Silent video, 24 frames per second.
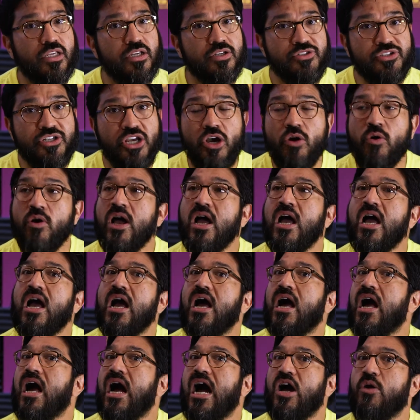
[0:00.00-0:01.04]
So
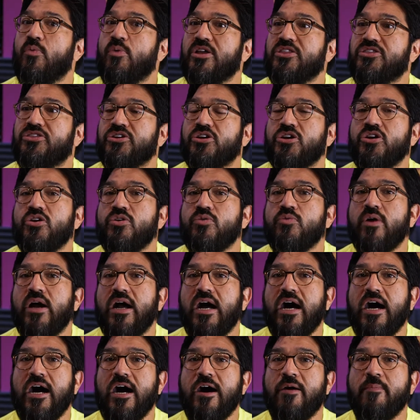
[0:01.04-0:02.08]
I went through
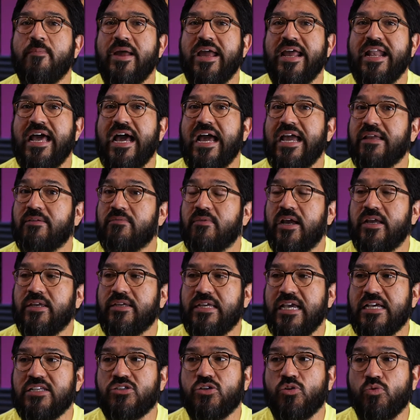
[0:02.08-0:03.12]
and I
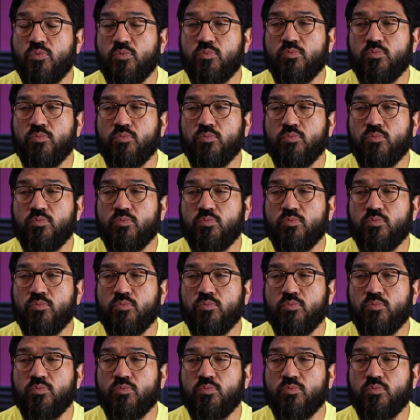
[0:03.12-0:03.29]
guessed